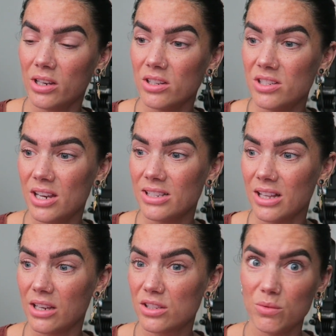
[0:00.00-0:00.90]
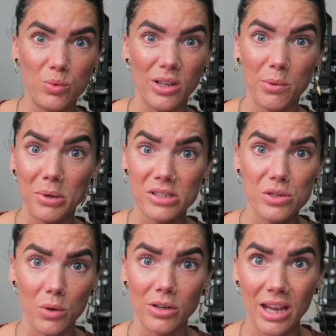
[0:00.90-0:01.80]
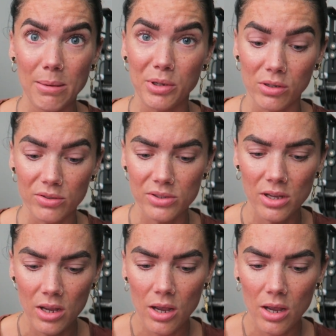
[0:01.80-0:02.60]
It contains like really strong chemicals.